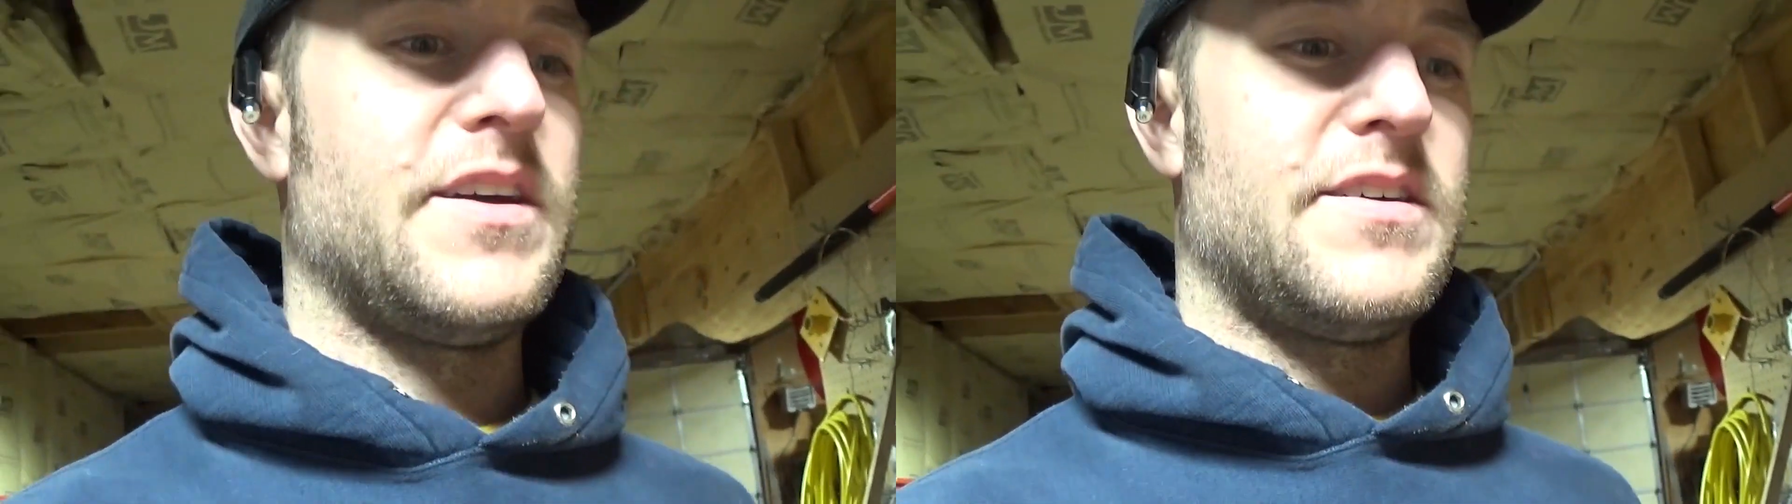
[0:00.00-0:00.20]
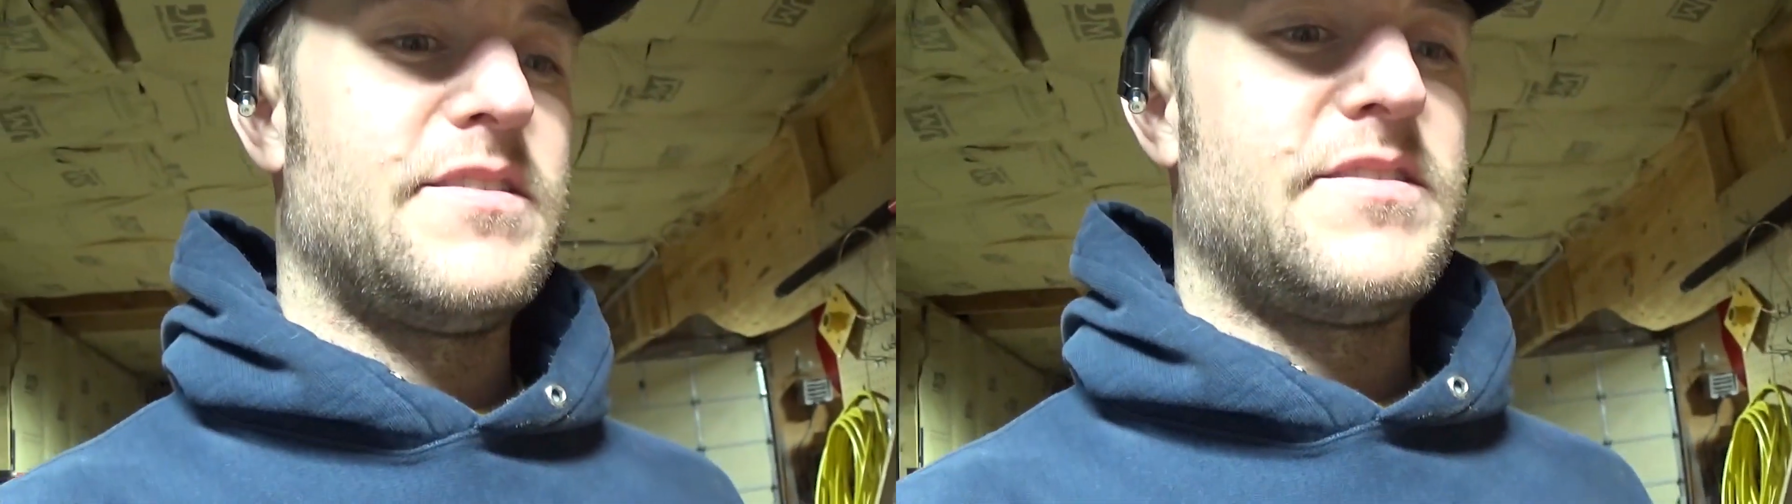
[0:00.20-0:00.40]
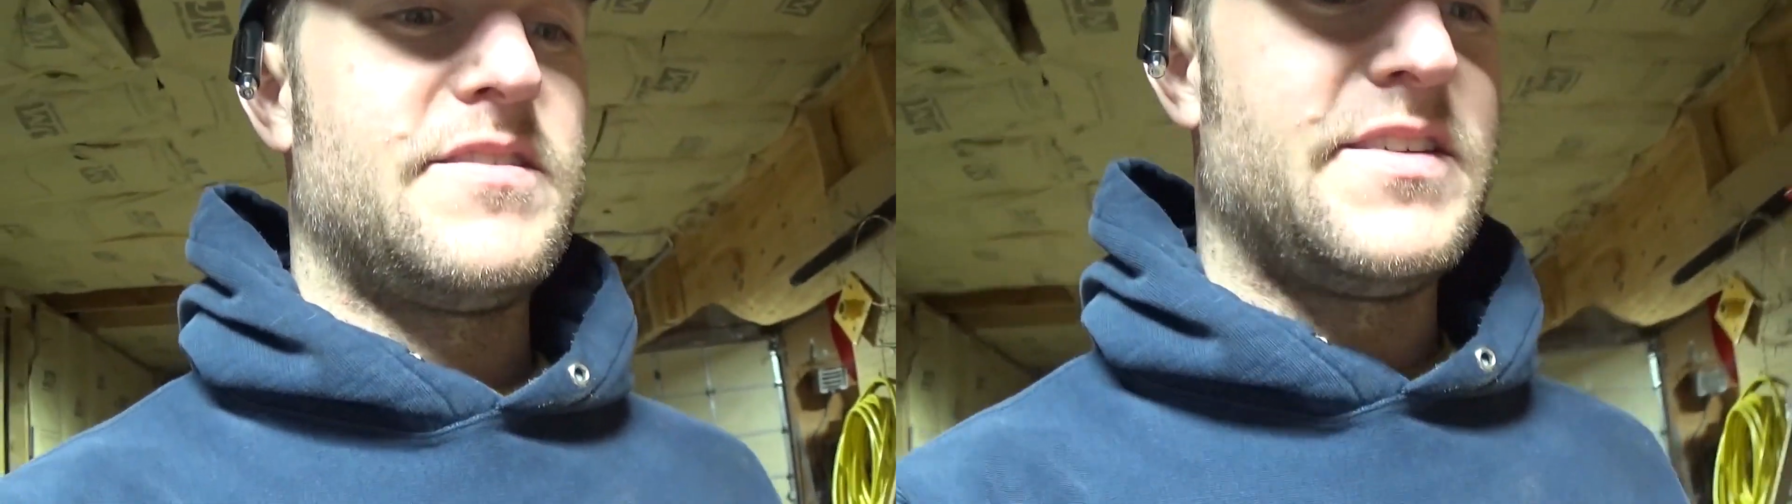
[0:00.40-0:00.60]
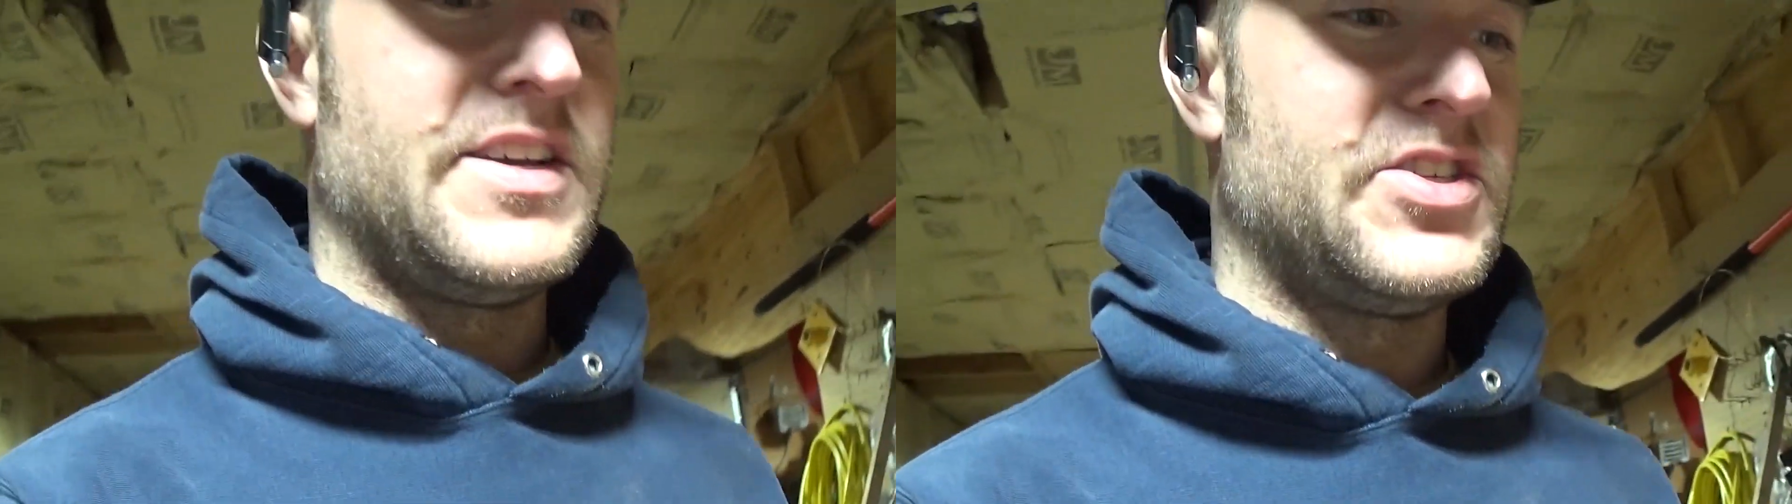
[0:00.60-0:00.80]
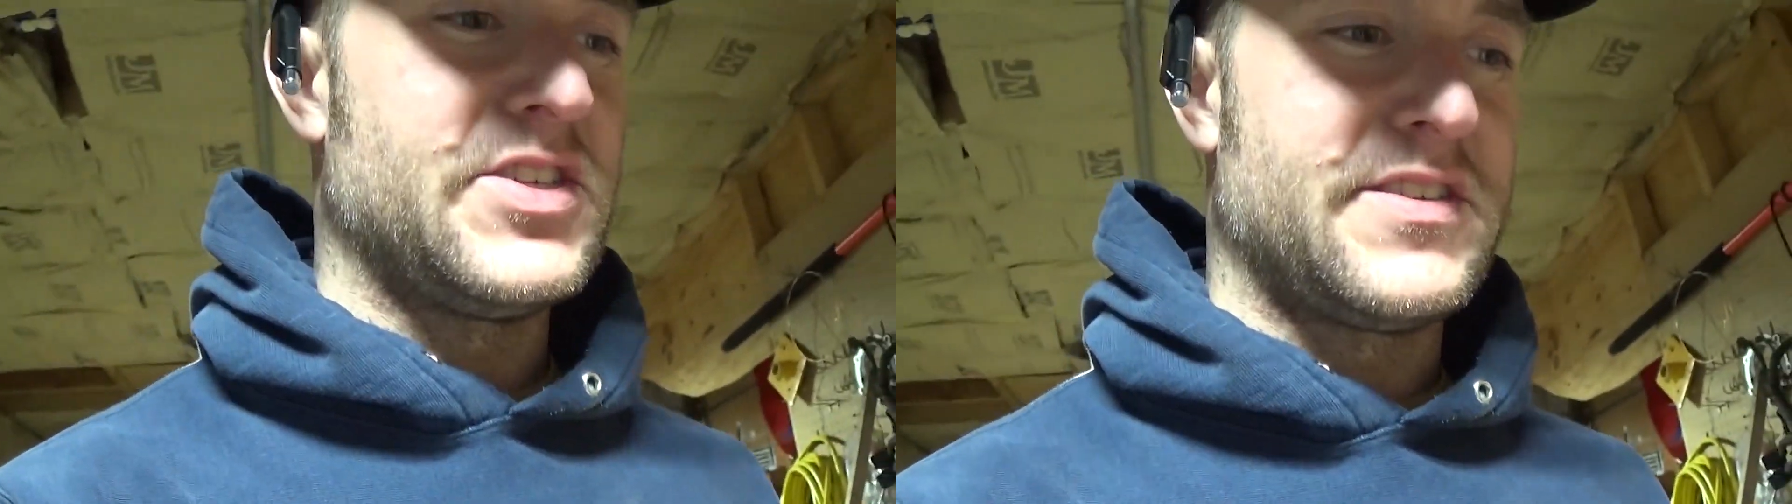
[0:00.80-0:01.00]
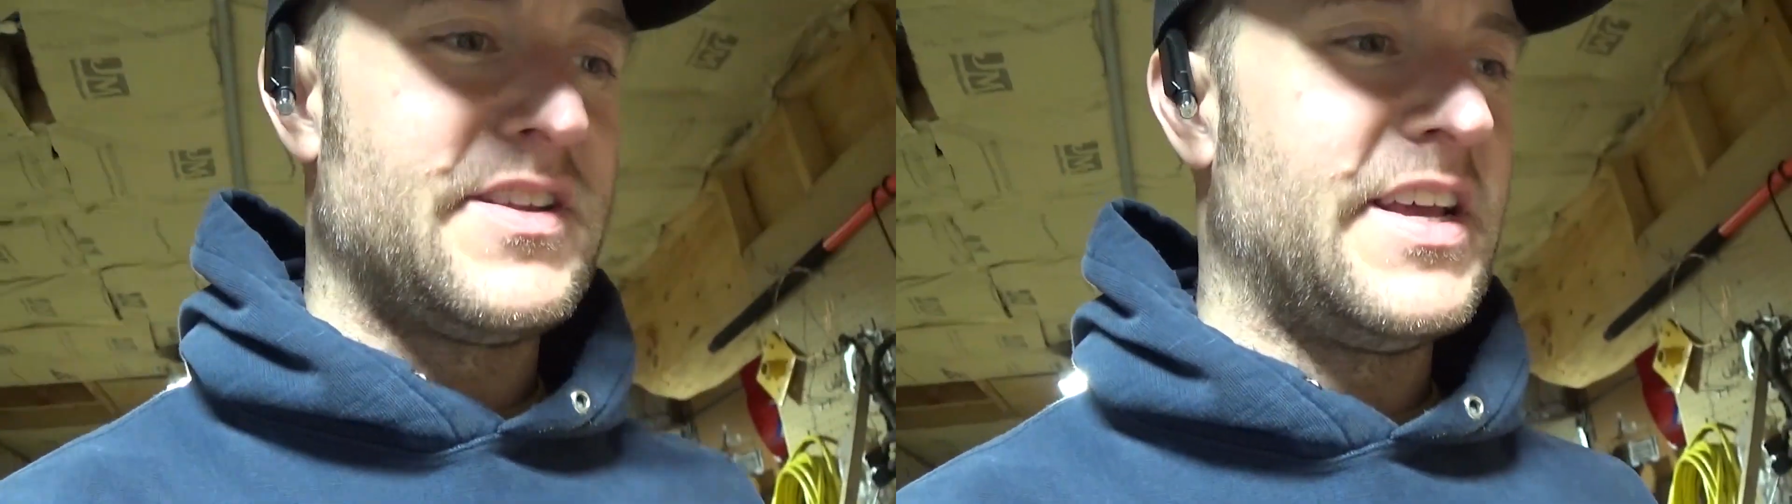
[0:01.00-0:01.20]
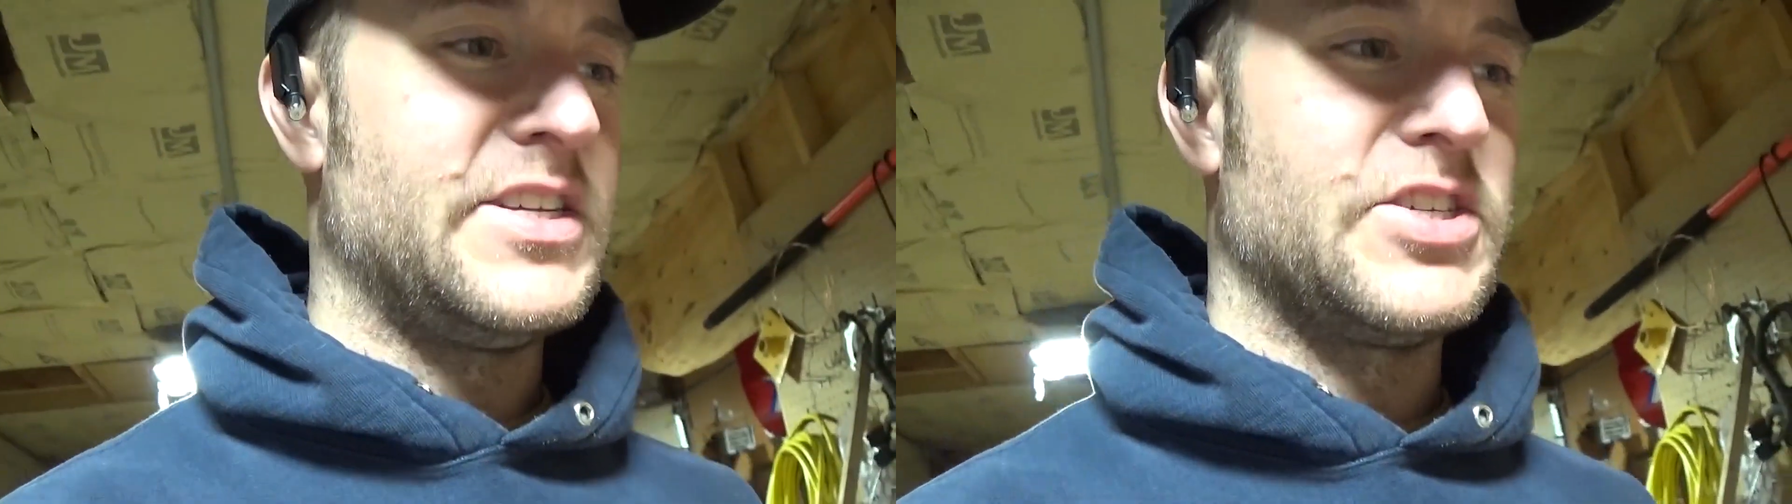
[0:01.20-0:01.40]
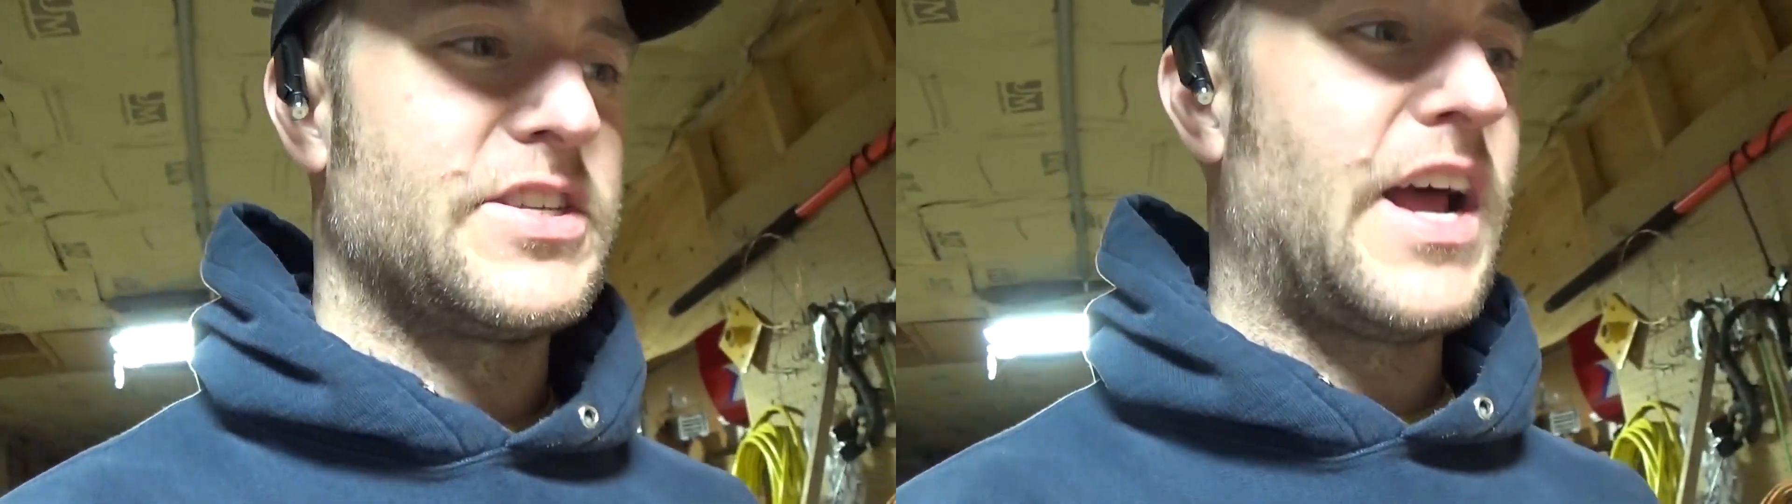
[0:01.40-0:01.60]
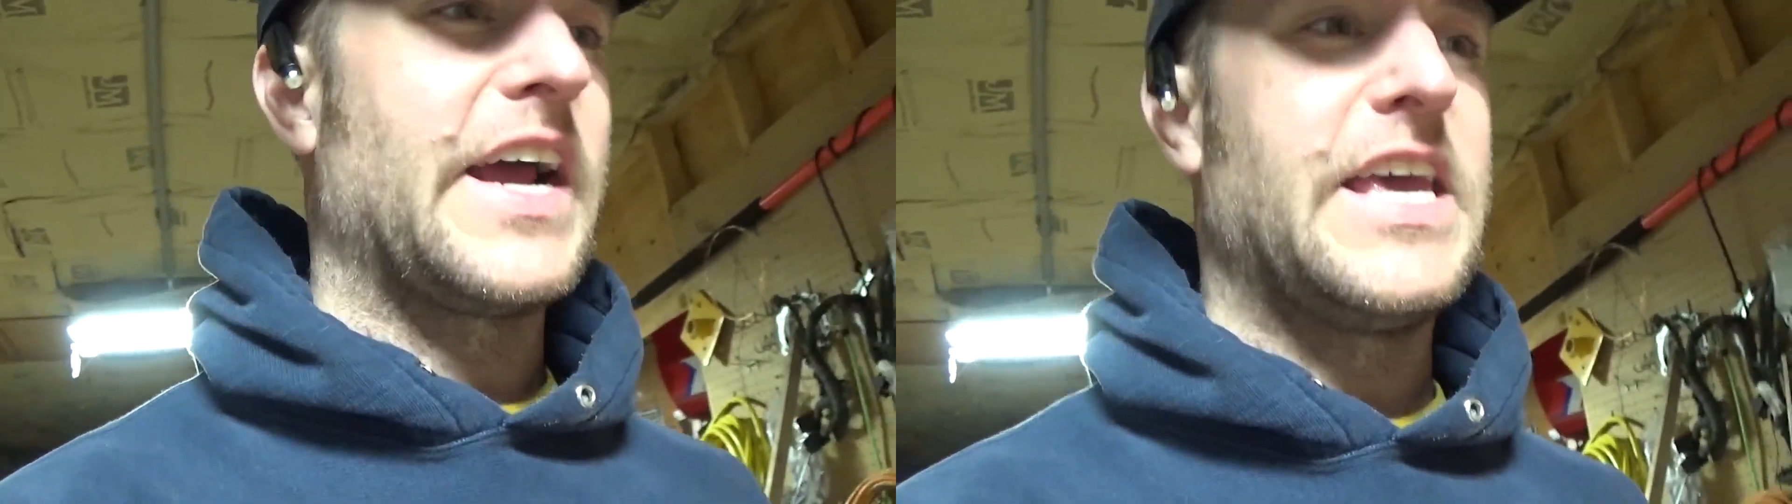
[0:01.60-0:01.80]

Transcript: I get